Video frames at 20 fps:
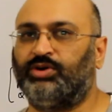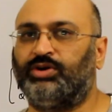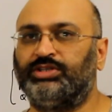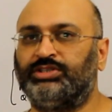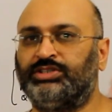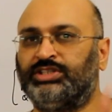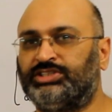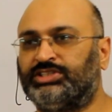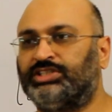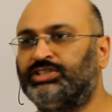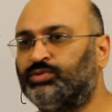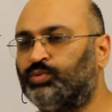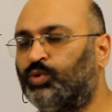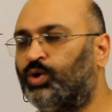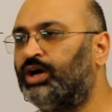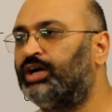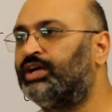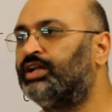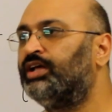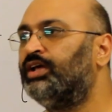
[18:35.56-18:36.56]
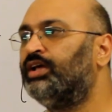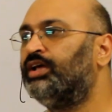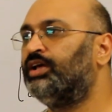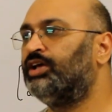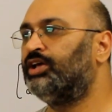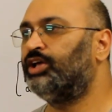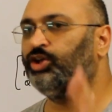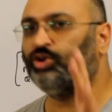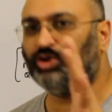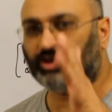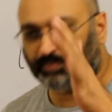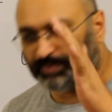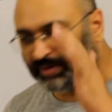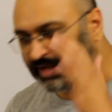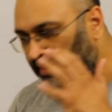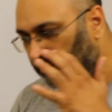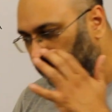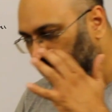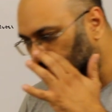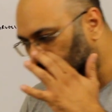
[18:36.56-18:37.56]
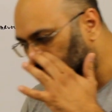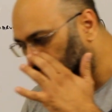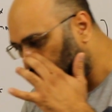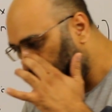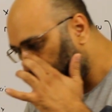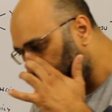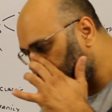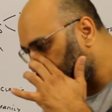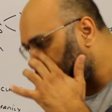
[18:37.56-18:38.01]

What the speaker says: because this is what you are paying me for.